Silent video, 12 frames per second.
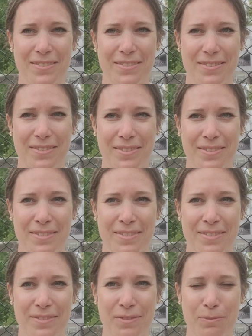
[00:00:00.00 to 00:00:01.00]

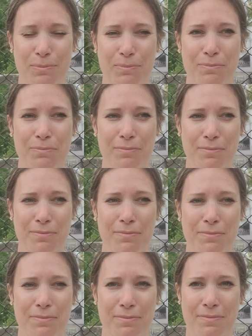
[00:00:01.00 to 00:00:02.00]

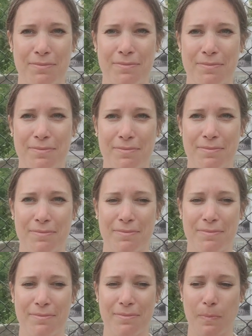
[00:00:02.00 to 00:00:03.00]

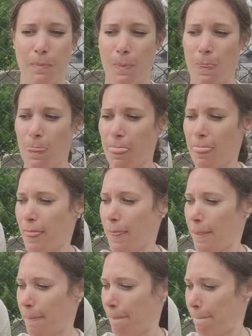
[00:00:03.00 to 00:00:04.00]

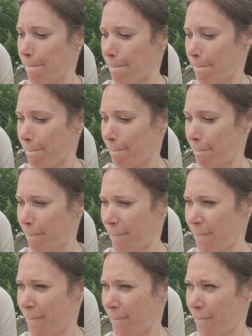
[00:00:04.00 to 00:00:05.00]

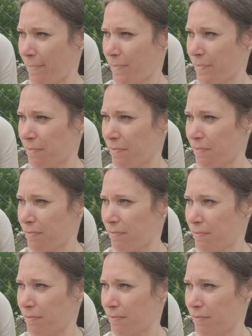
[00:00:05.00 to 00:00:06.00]

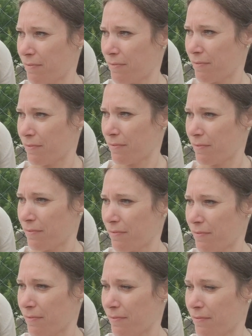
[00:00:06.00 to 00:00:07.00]

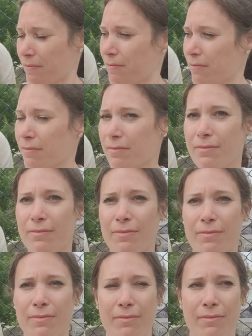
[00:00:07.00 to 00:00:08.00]
(not speaking)